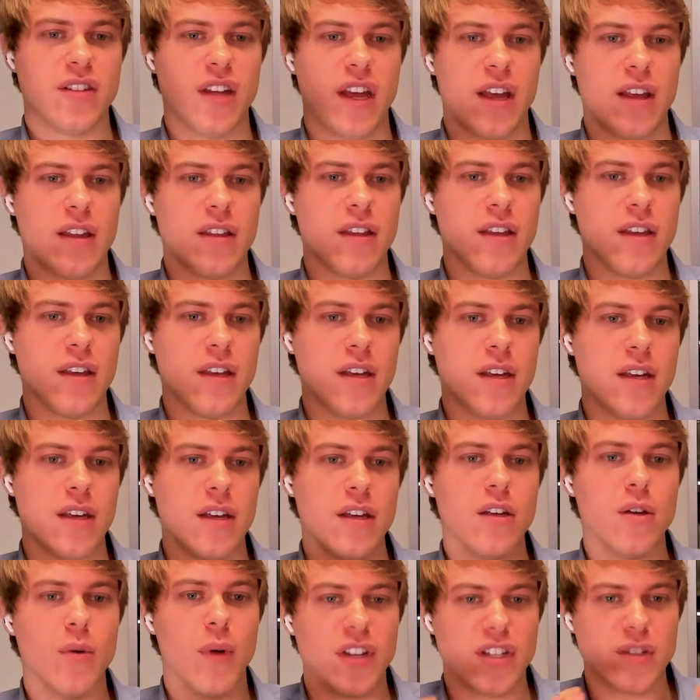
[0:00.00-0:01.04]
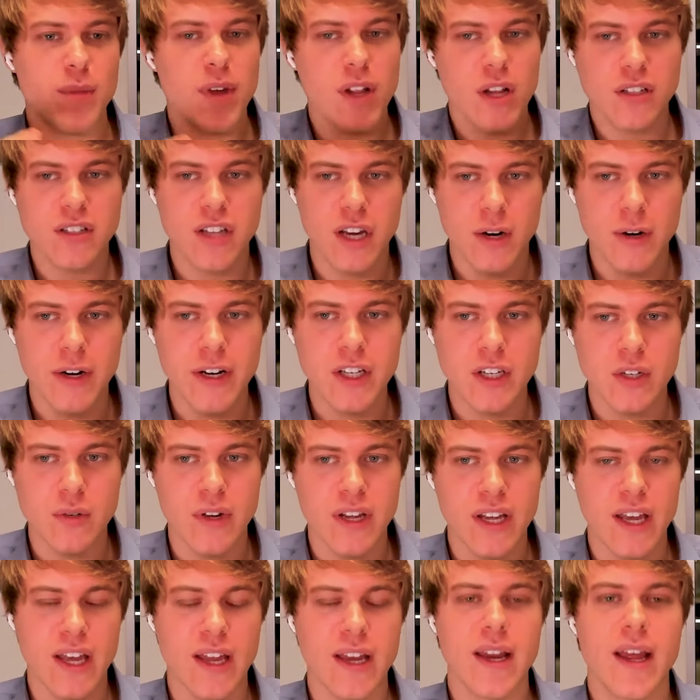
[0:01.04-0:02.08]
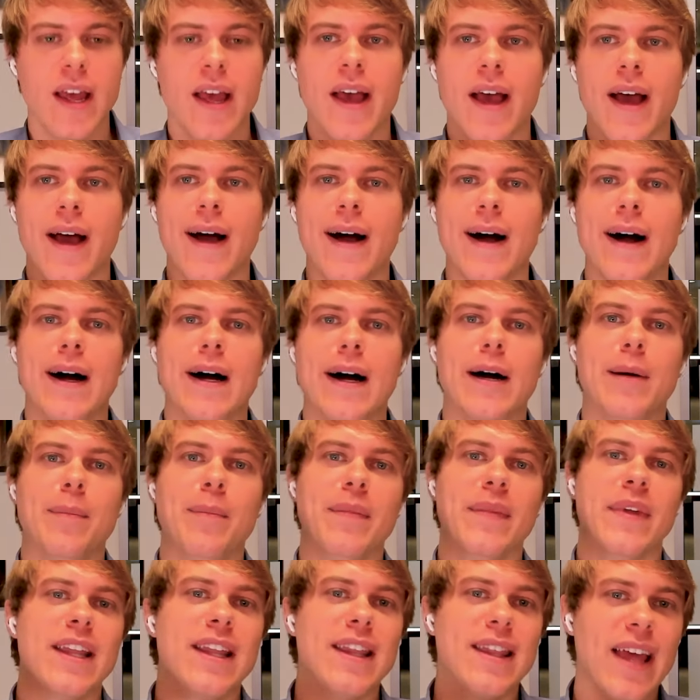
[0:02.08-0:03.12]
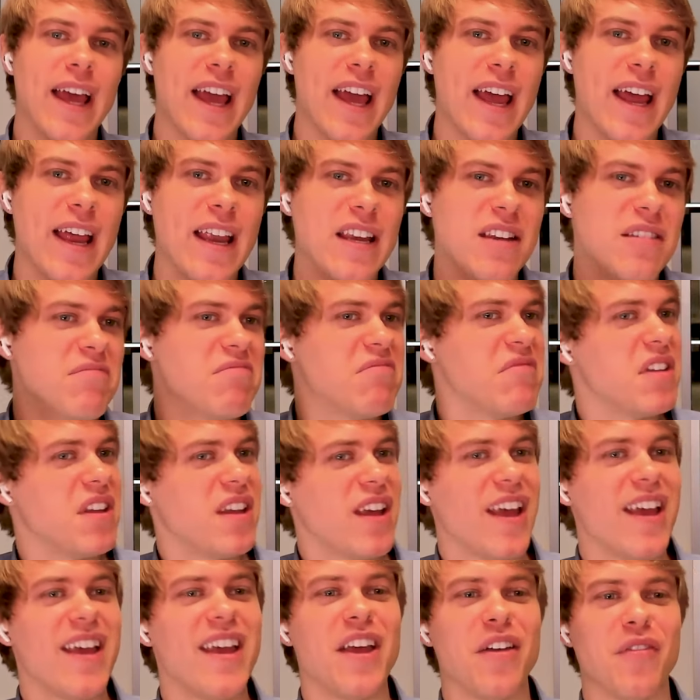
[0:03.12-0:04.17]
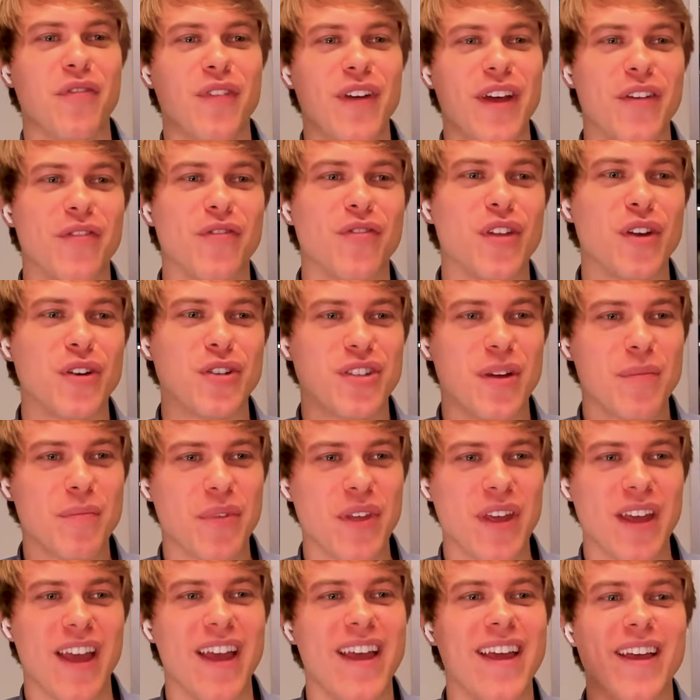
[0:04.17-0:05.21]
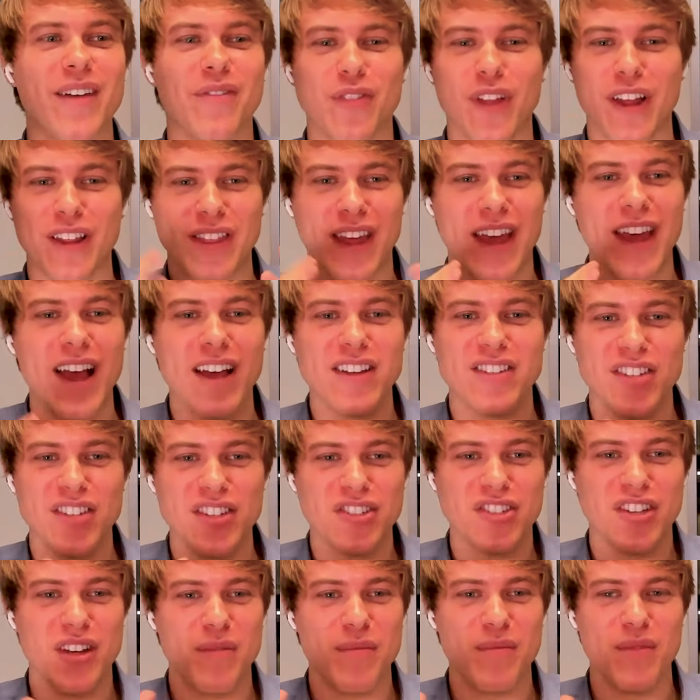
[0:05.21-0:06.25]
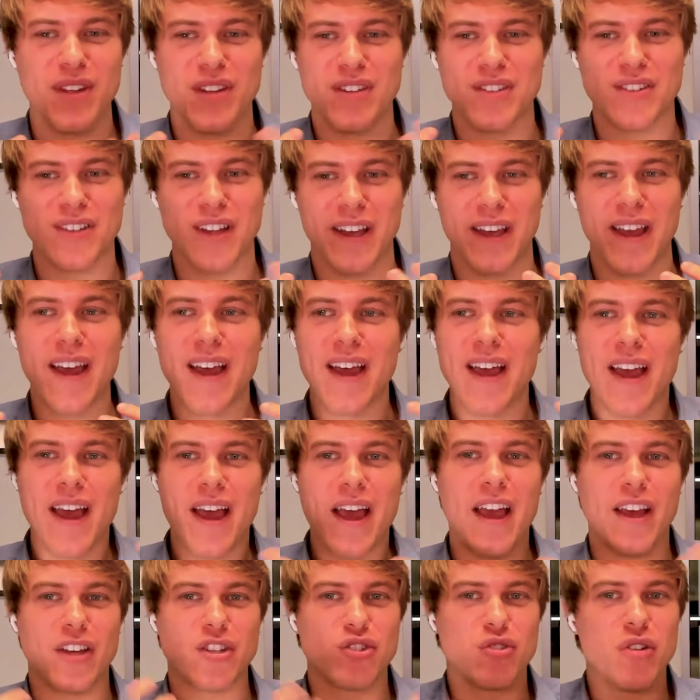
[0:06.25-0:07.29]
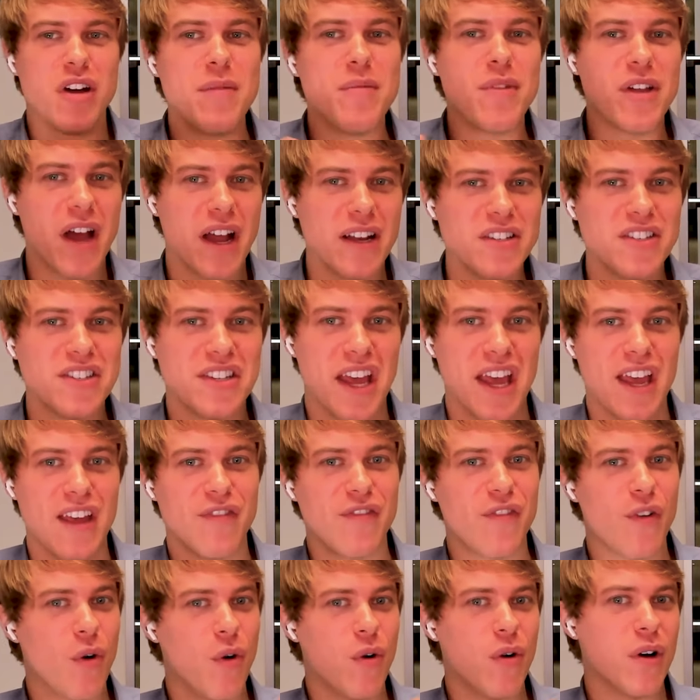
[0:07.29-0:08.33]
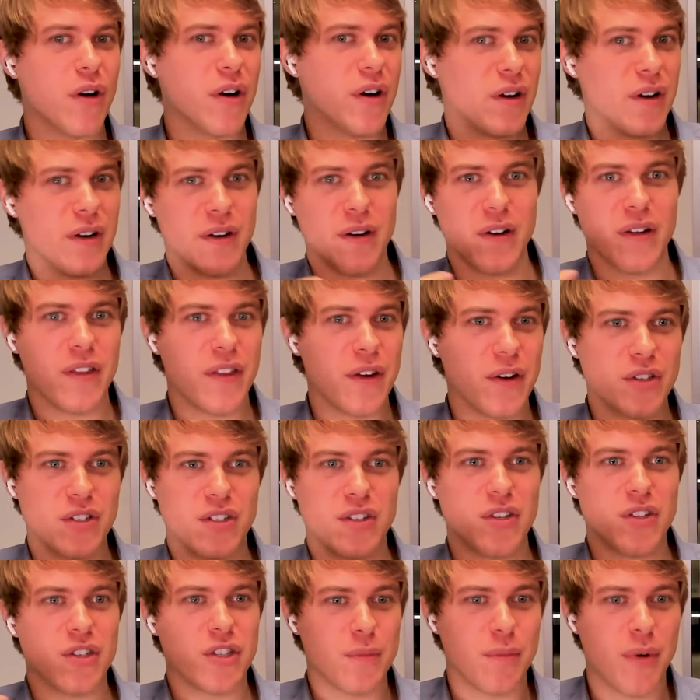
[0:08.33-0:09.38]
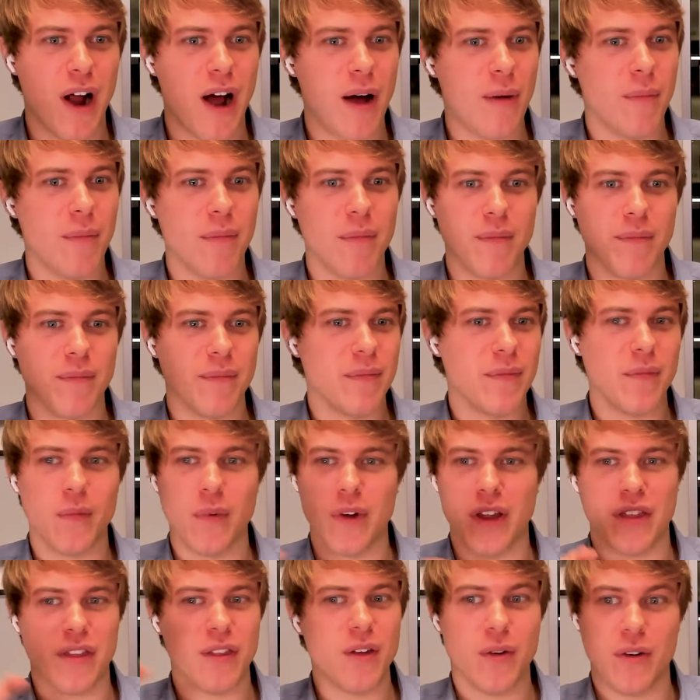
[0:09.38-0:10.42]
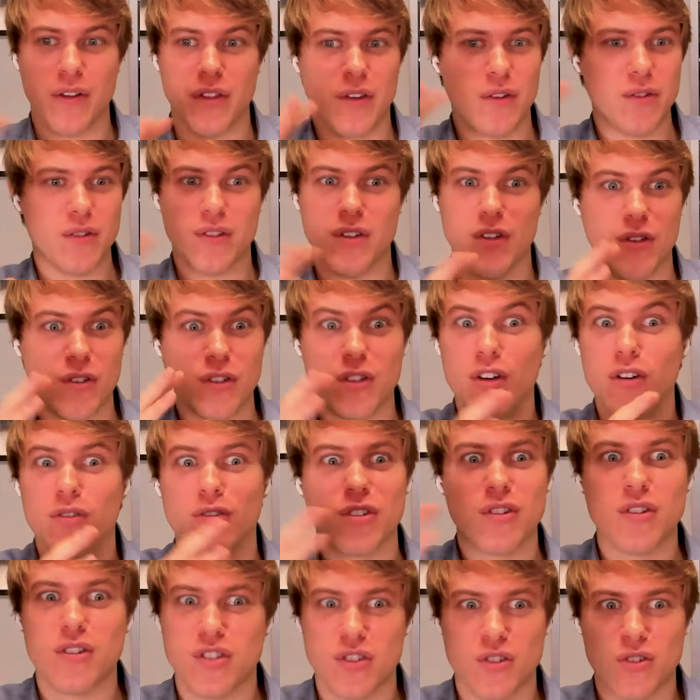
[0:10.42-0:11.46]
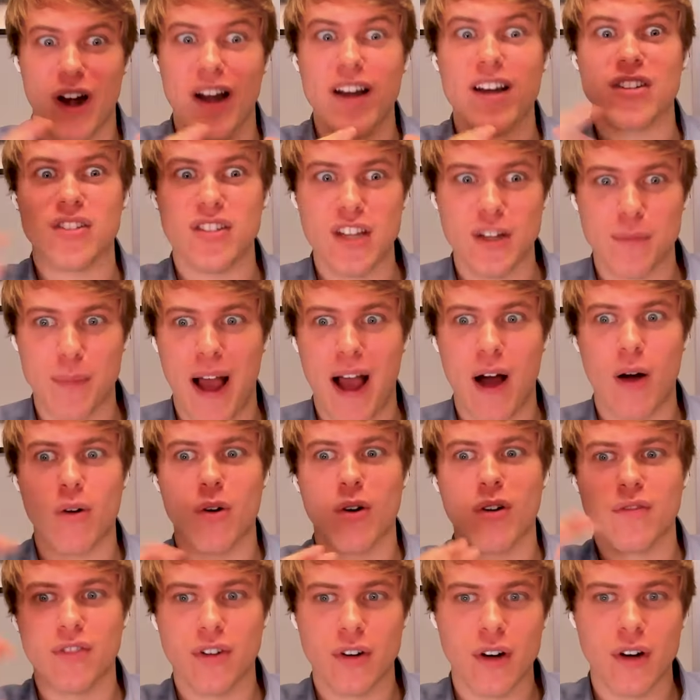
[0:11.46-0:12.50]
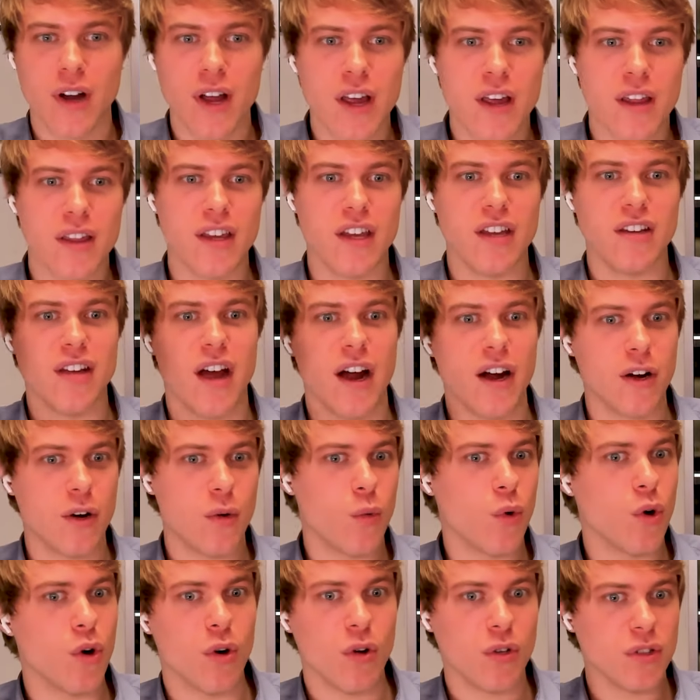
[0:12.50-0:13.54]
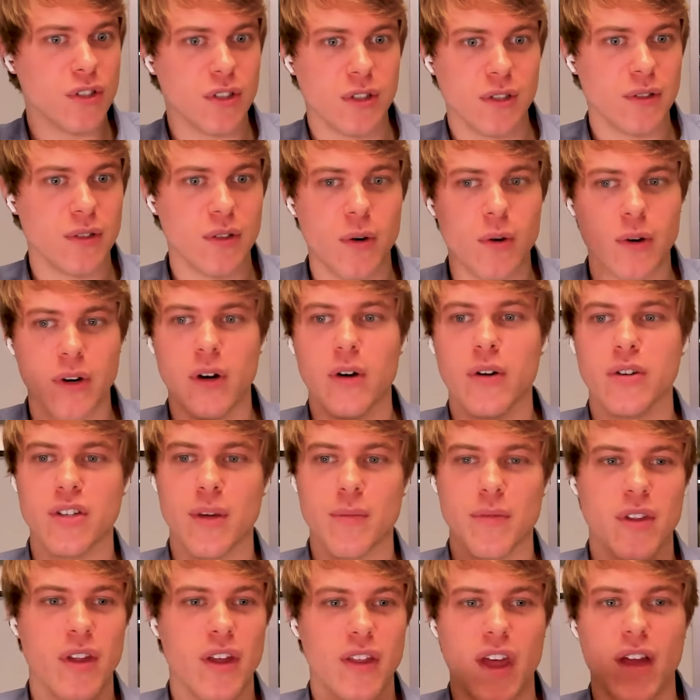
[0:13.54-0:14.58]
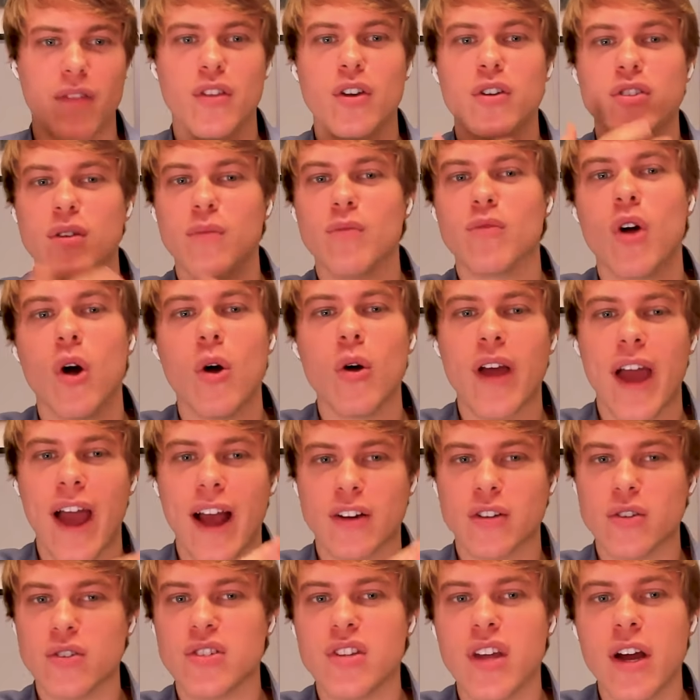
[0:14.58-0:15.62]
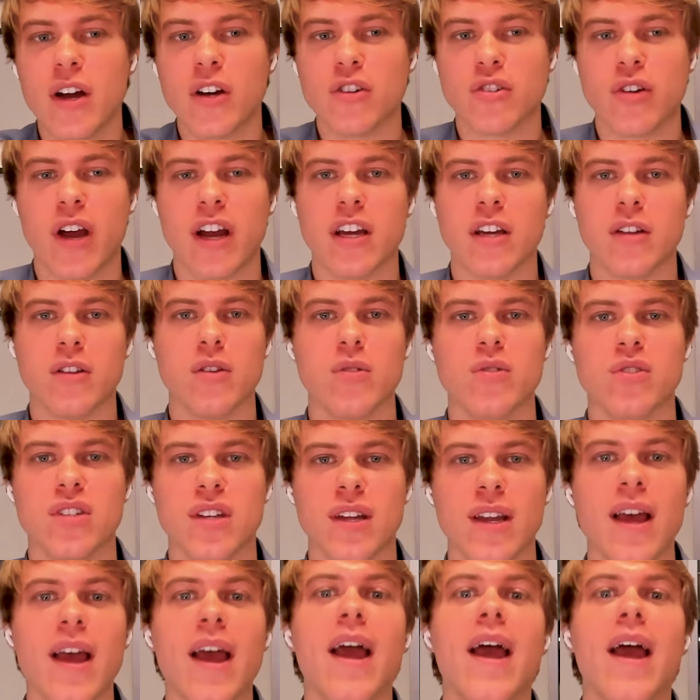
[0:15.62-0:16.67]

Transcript: say the U.S. military doing it, um, then if if there's something if like the AI system is like extremely unsafe or there's there's a problem with or they're, they're, they're trying to seek power over the entire world or, or, or something like that if there's some rogue actors there trying to use it